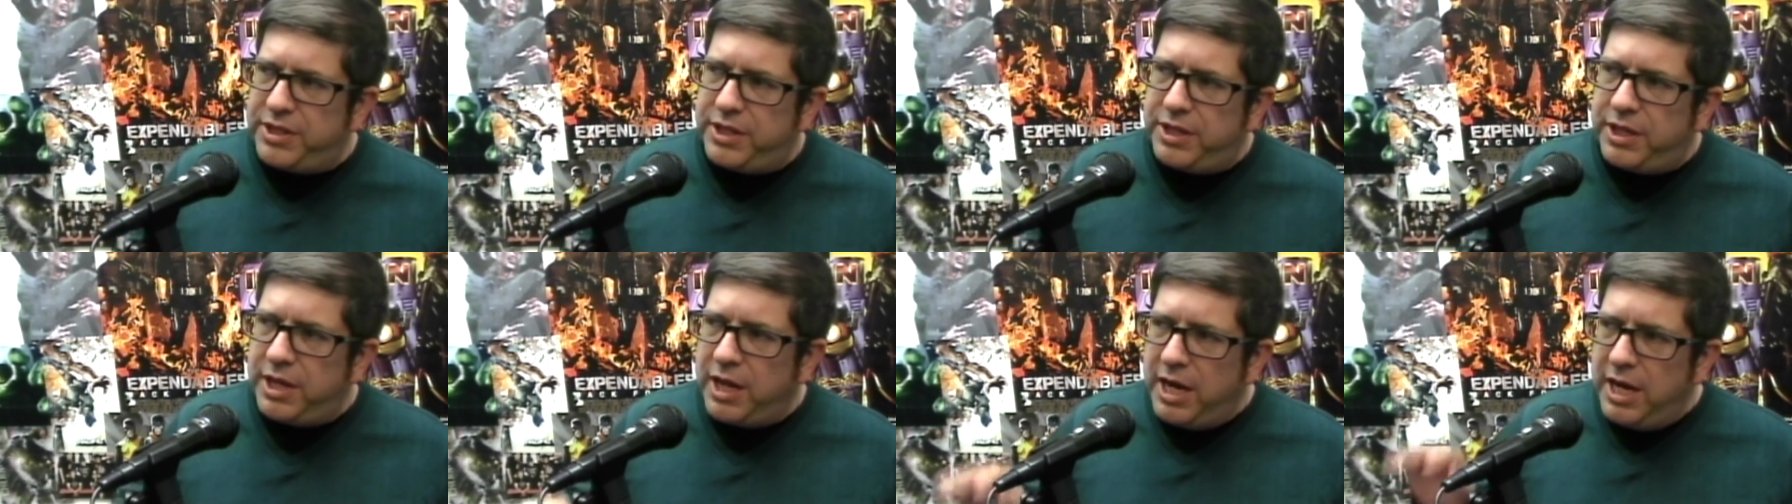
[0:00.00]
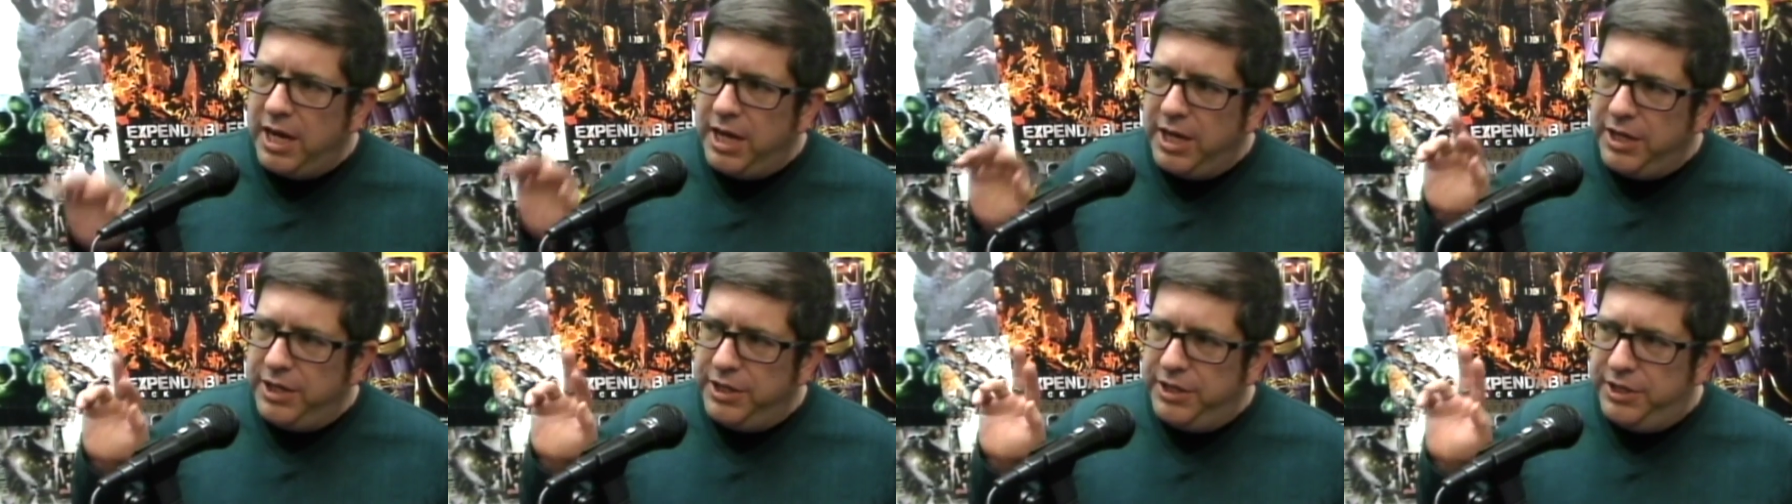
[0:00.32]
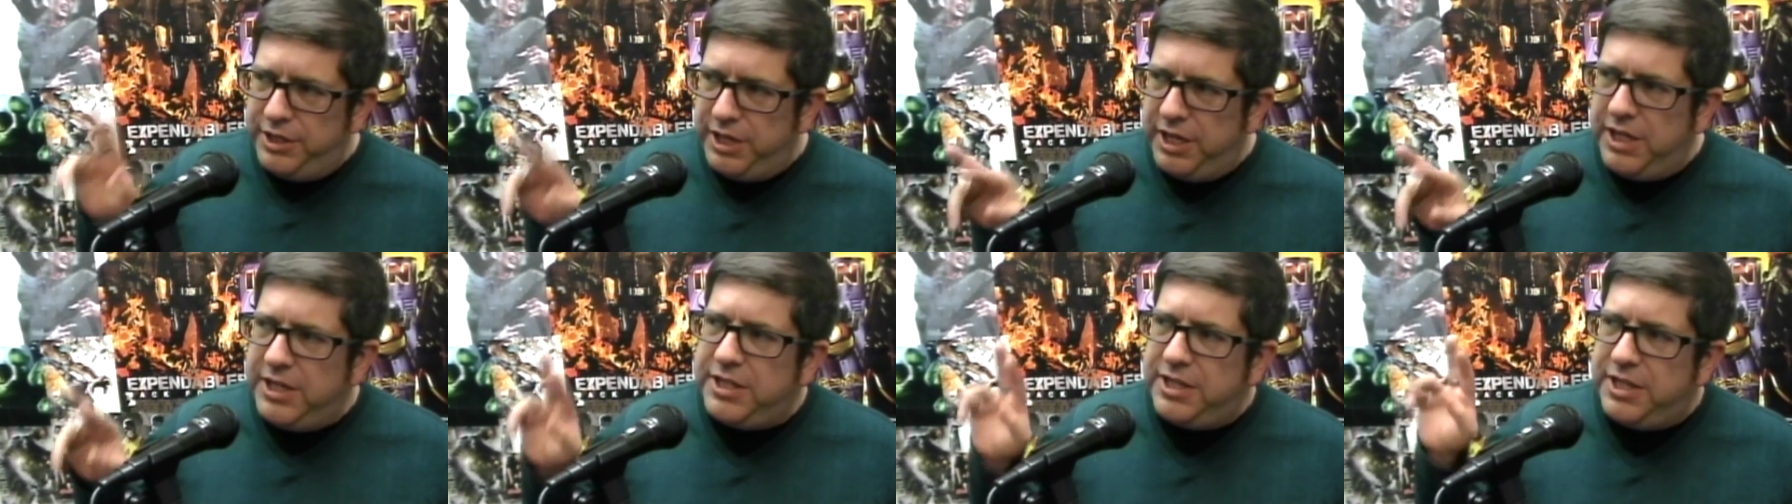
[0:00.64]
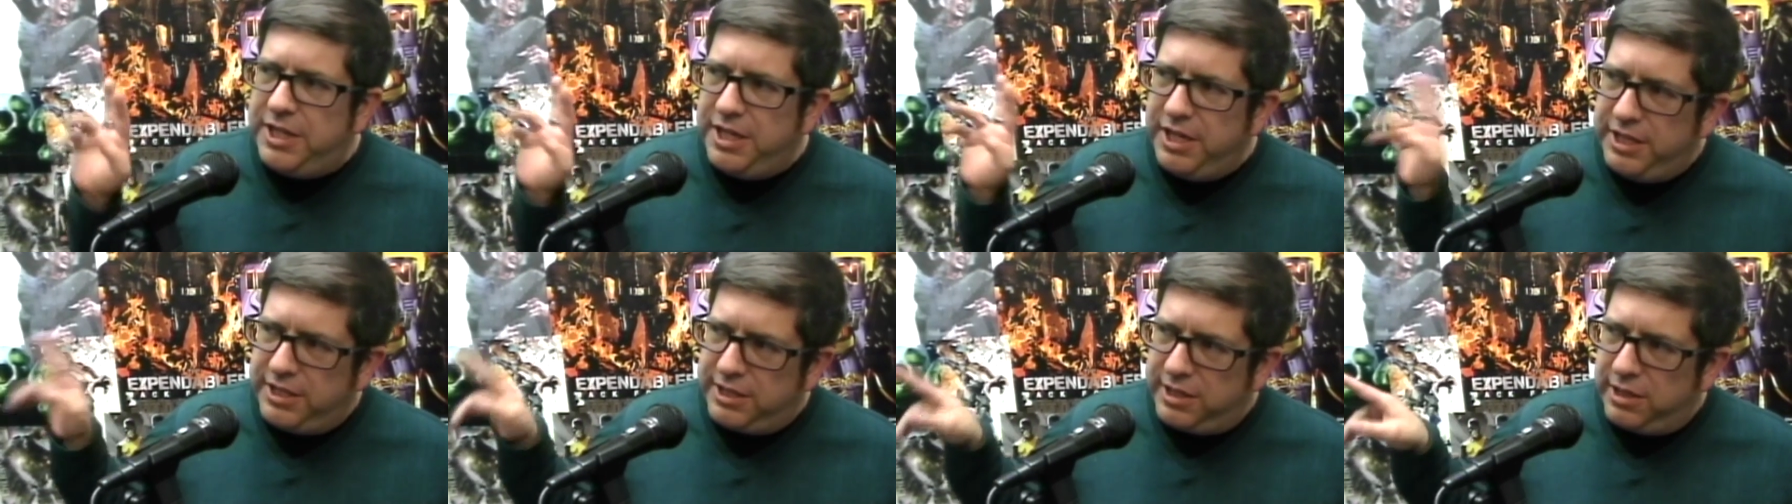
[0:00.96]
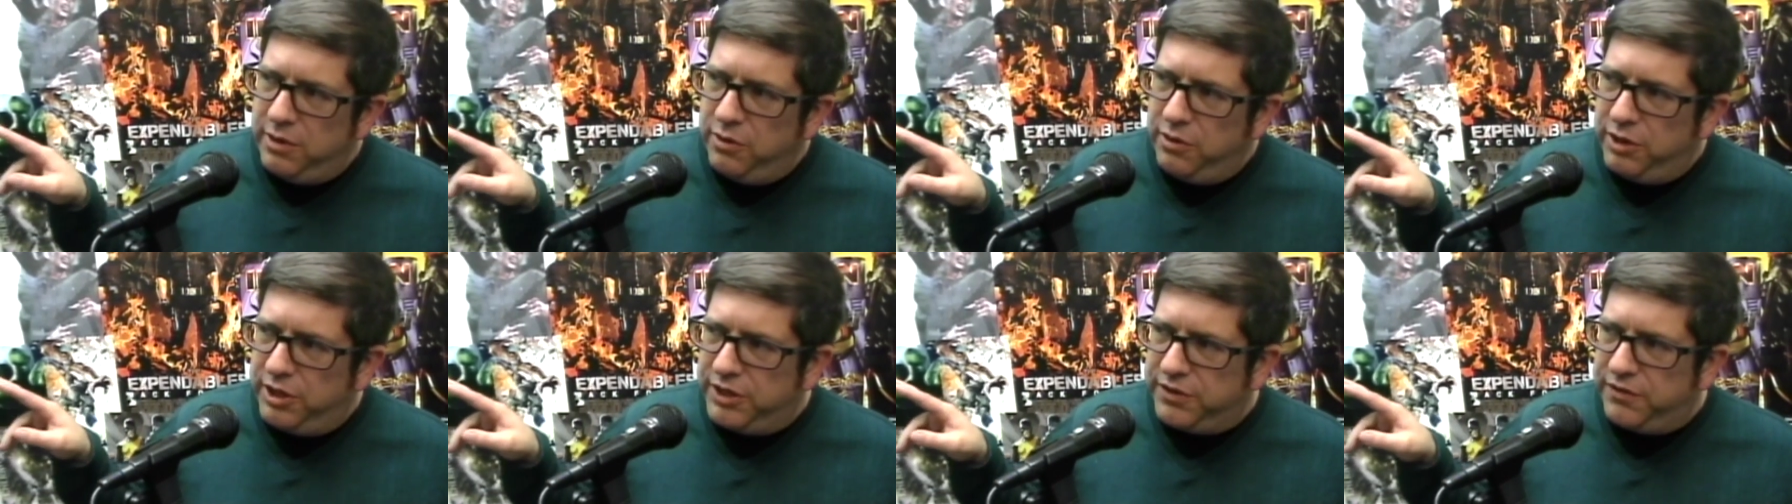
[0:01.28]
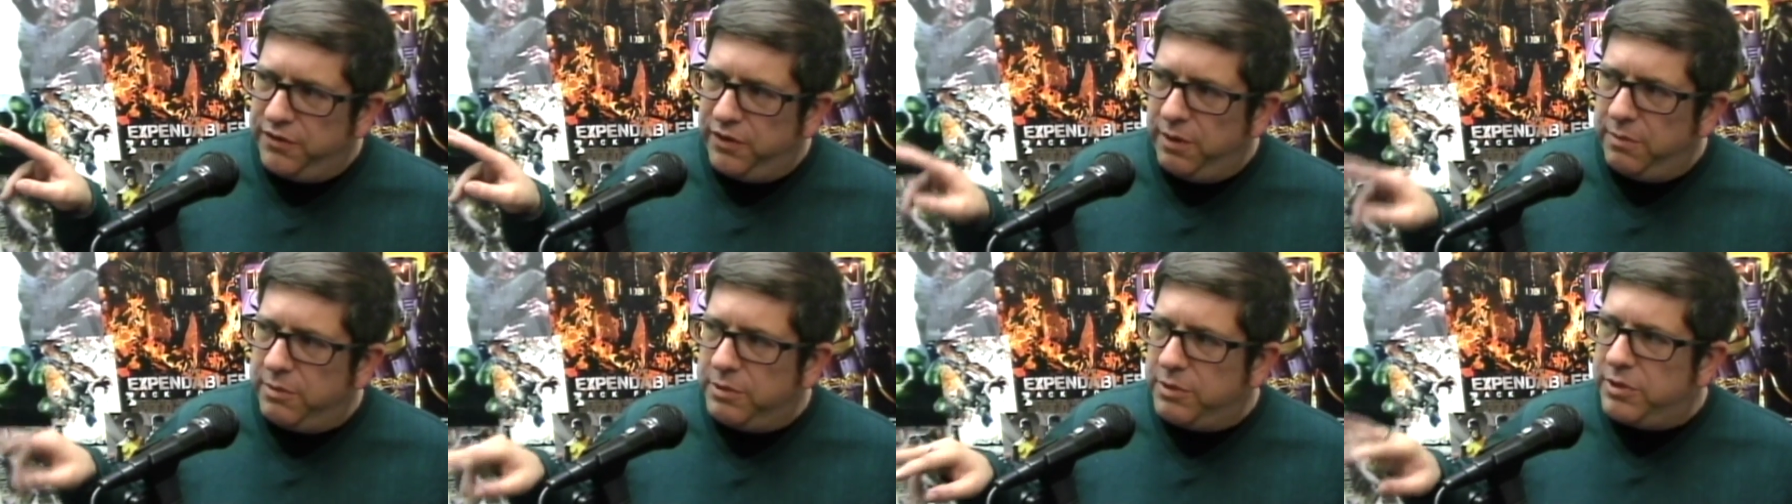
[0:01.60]
Is that Disney's
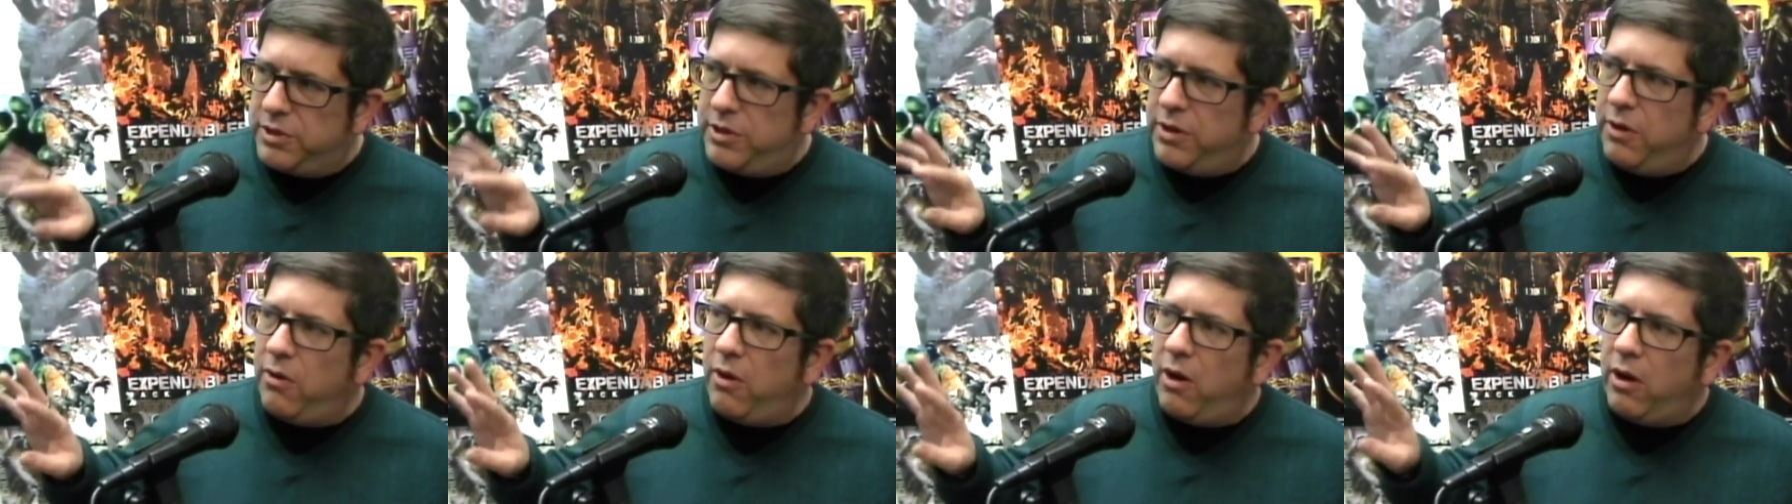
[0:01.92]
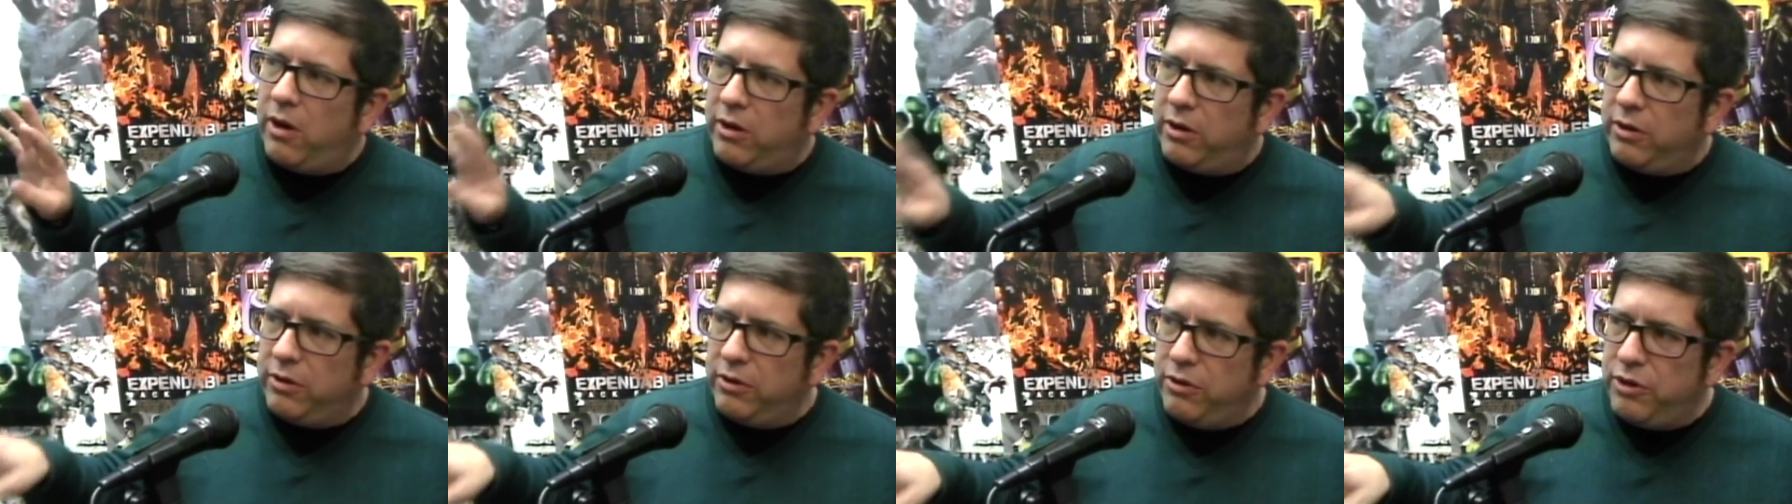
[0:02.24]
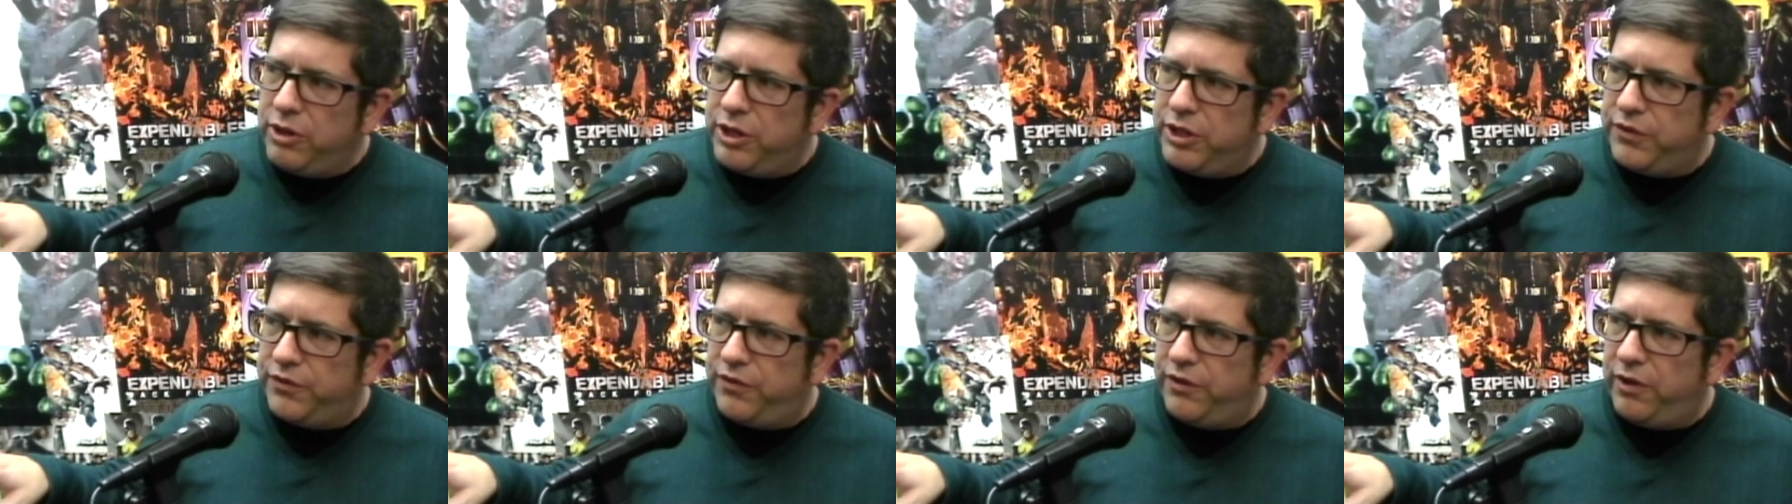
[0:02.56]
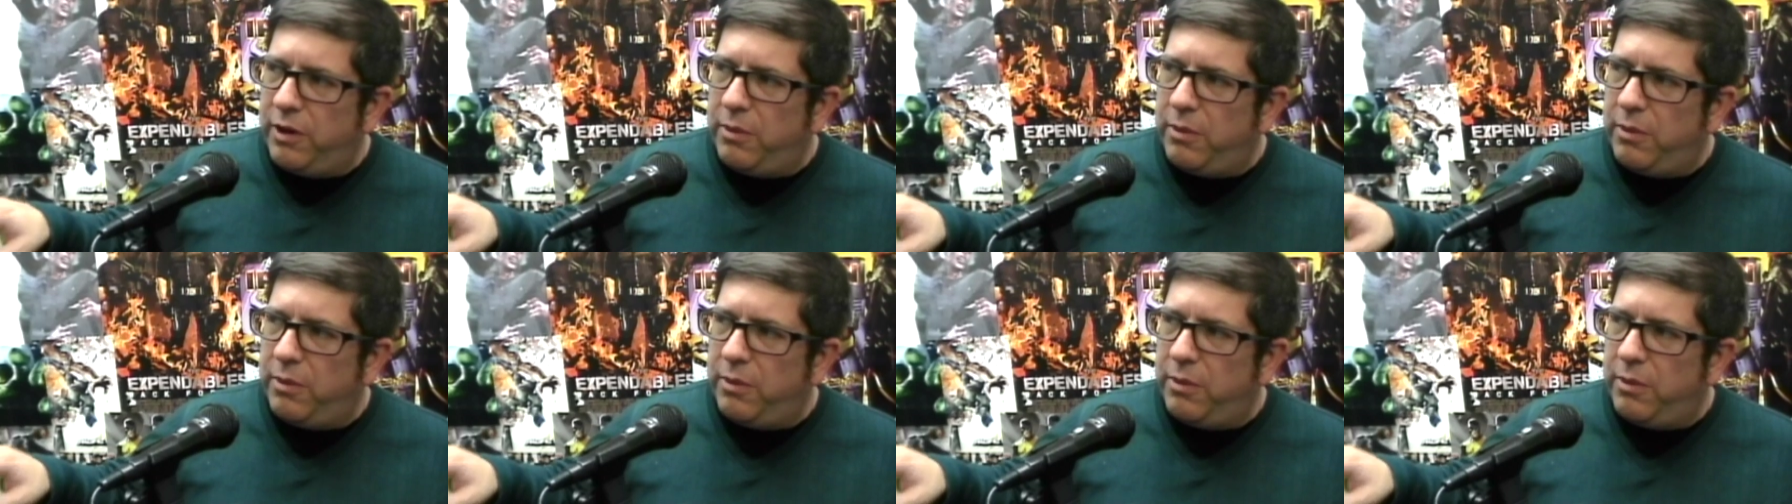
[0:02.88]
Lucasfilms. It's no longer Lucasfilm.